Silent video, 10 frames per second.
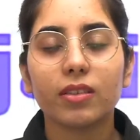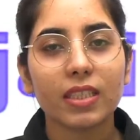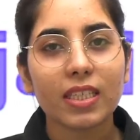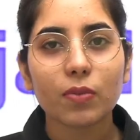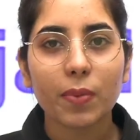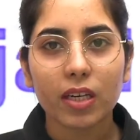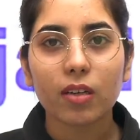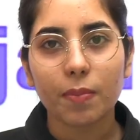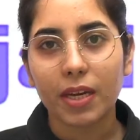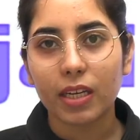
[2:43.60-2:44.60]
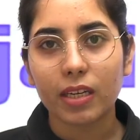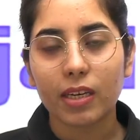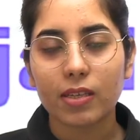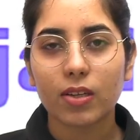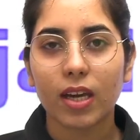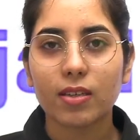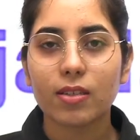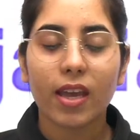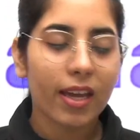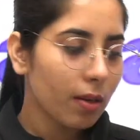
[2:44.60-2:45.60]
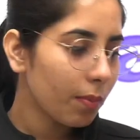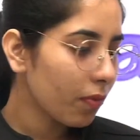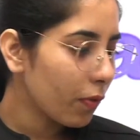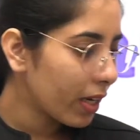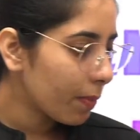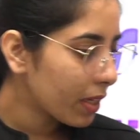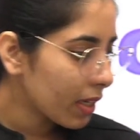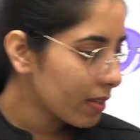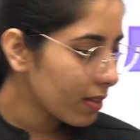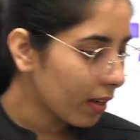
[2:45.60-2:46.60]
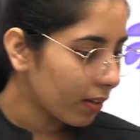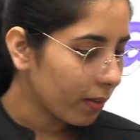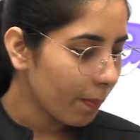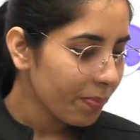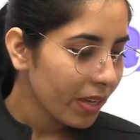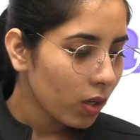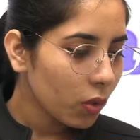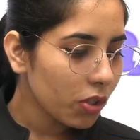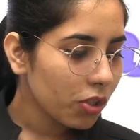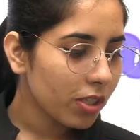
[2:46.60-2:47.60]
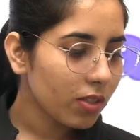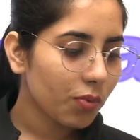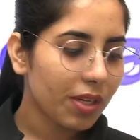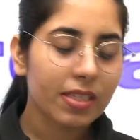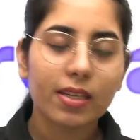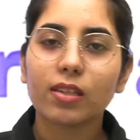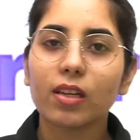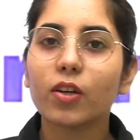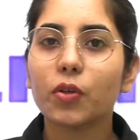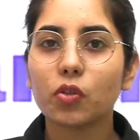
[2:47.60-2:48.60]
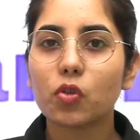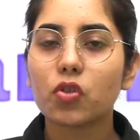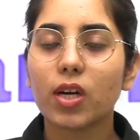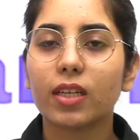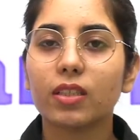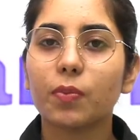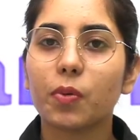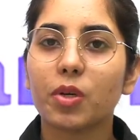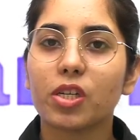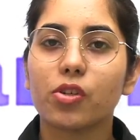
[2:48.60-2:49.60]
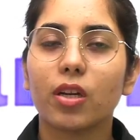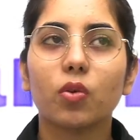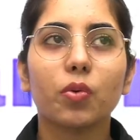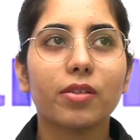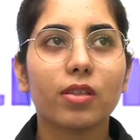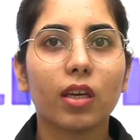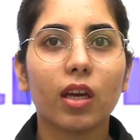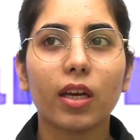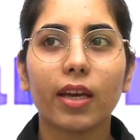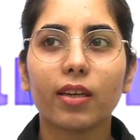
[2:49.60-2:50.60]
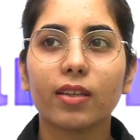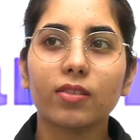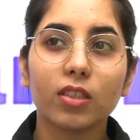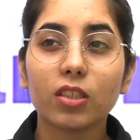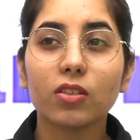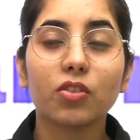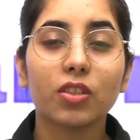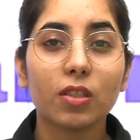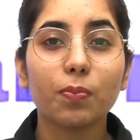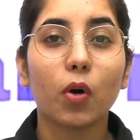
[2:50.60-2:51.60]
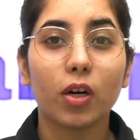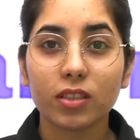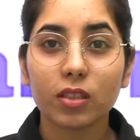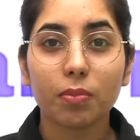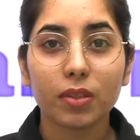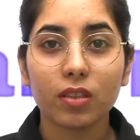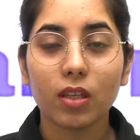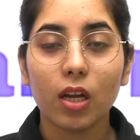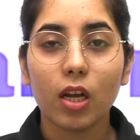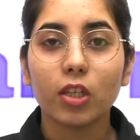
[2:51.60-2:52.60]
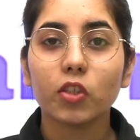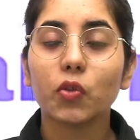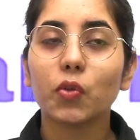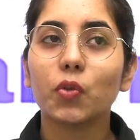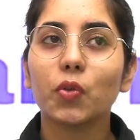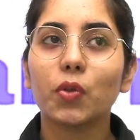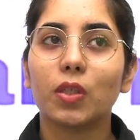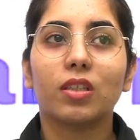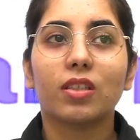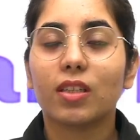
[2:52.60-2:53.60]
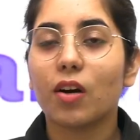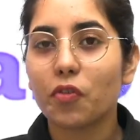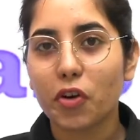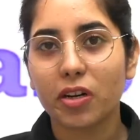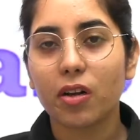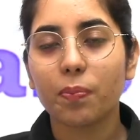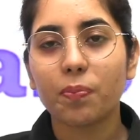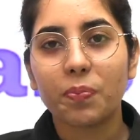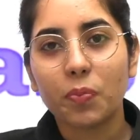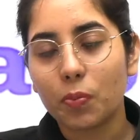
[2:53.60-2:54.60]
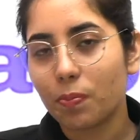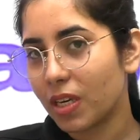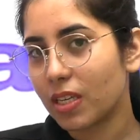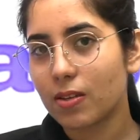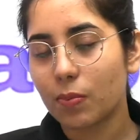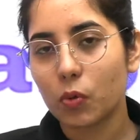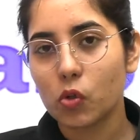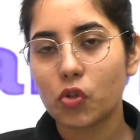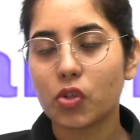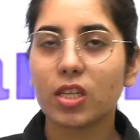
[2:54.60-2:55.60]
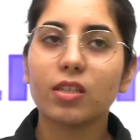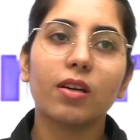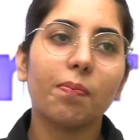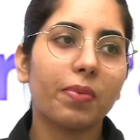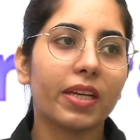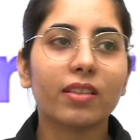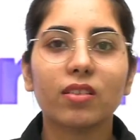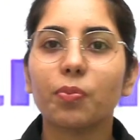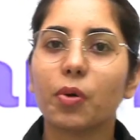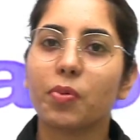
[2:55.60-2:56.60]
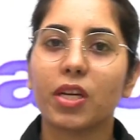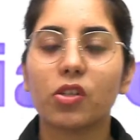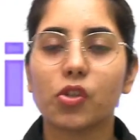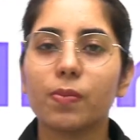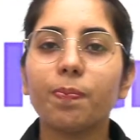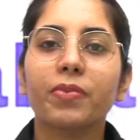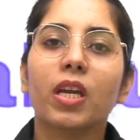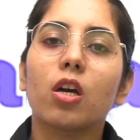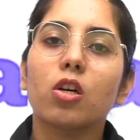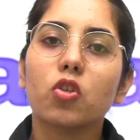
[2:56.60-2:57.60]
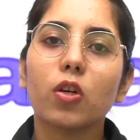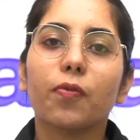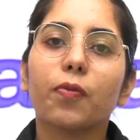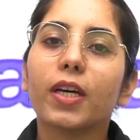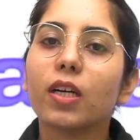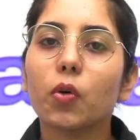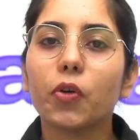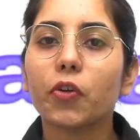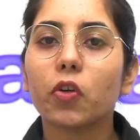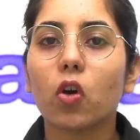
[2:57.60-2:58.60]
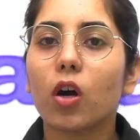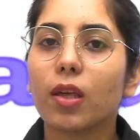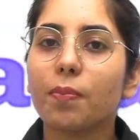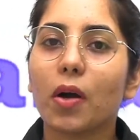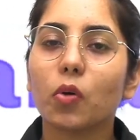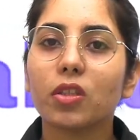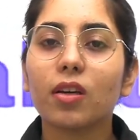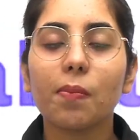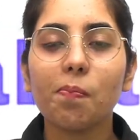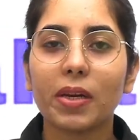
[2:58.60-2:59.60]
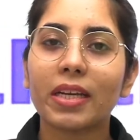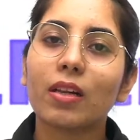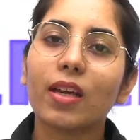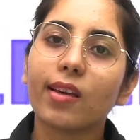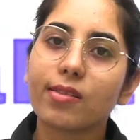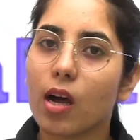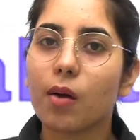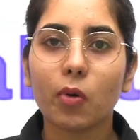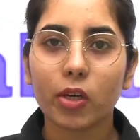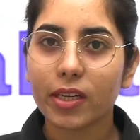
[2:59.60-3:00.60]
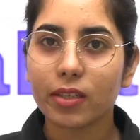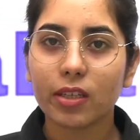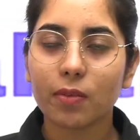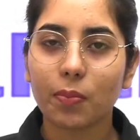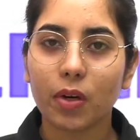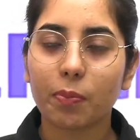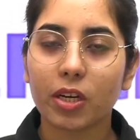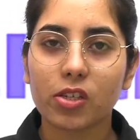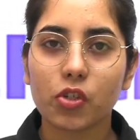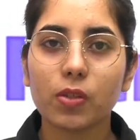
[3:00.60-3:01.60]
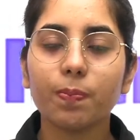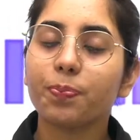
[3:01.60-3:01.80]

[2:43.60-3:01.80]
these many remaining days, guys, if anybody is here who is just recently going to start the preparation and who is thinking like, is it still possible to cover up major portion and complete the preparation? So if we are going to talk about the completely exam oriented preparation,